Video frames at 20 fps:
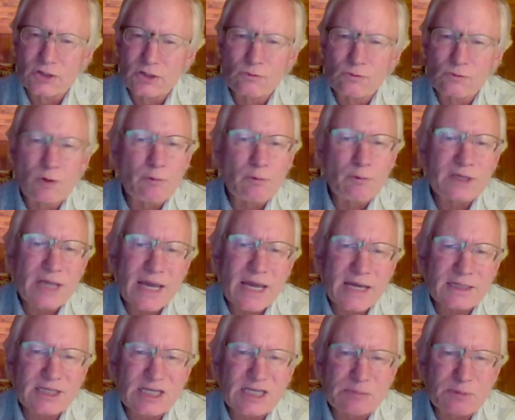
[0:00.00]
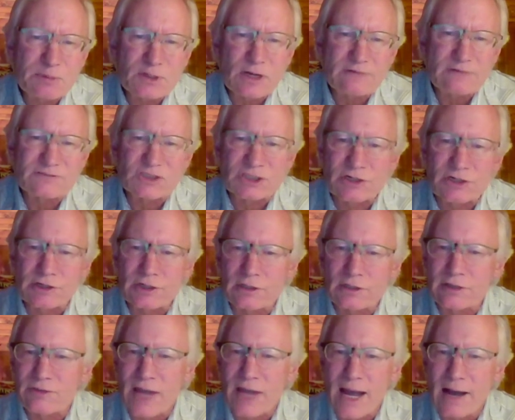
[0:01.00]
When we can't keep enough cereal
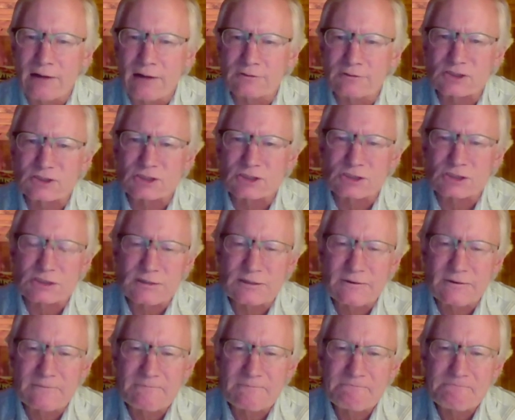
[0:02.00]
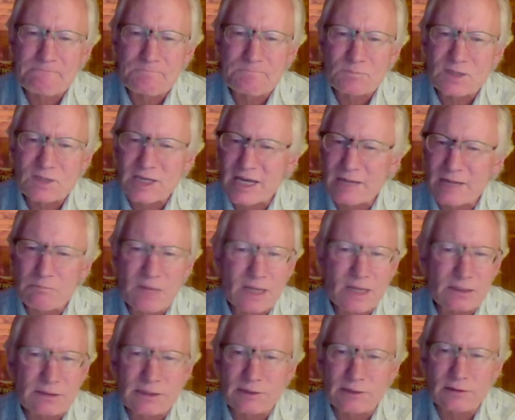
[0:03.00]
in the house, can't make
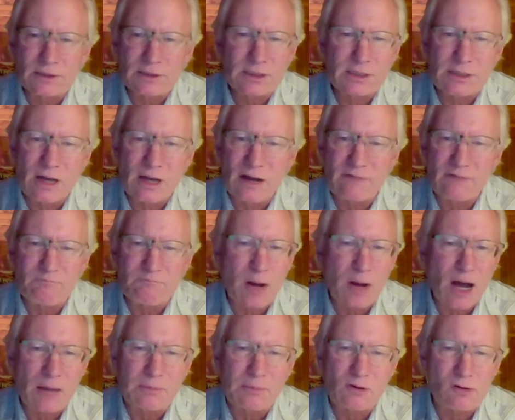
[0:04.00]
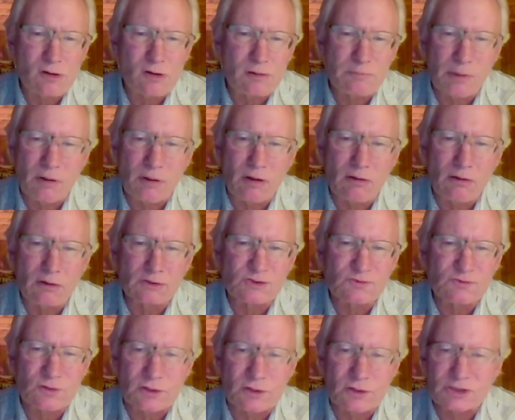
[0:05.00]
nearly enough popcorn balls
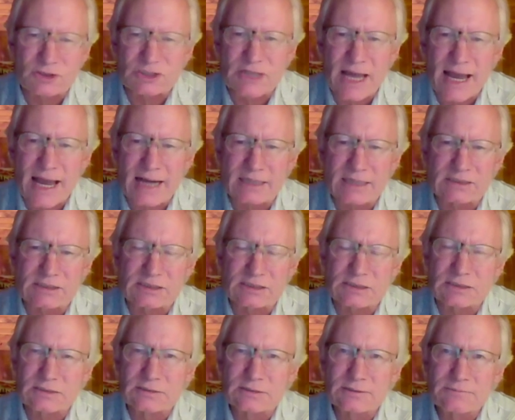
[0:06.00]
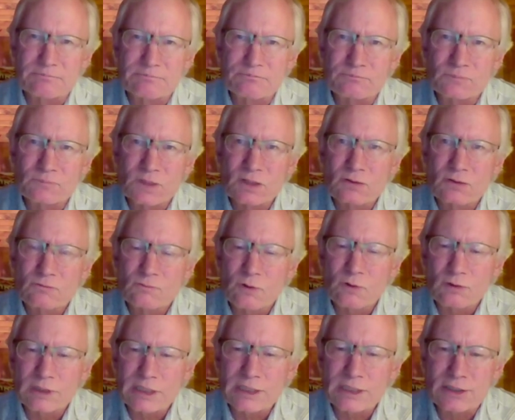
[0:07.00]
for her snacks, we will
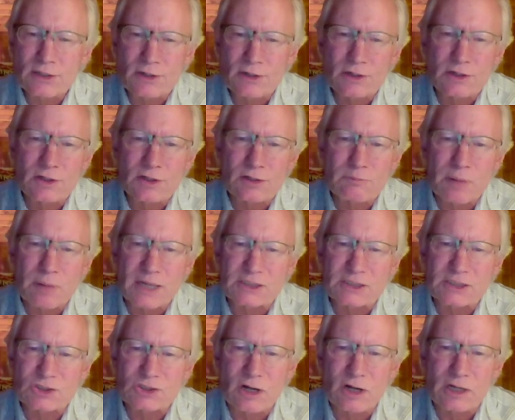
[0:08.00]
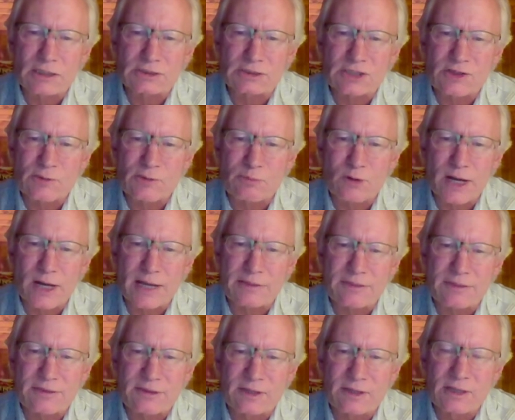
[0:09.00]
lead her by trunk to the breath
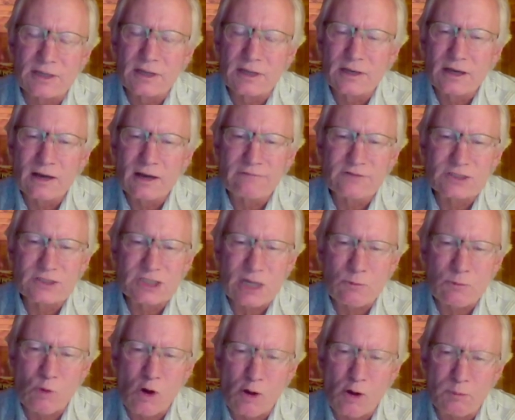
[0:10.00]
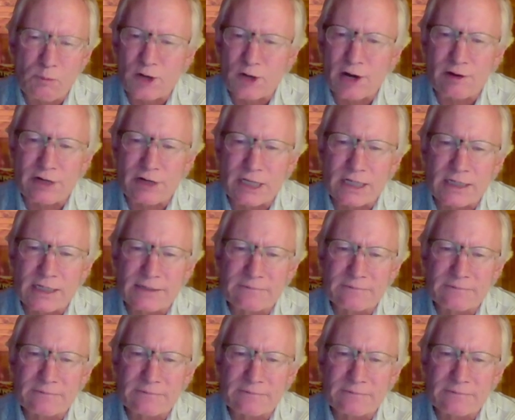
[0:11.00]
of the Zumwalt Prairie,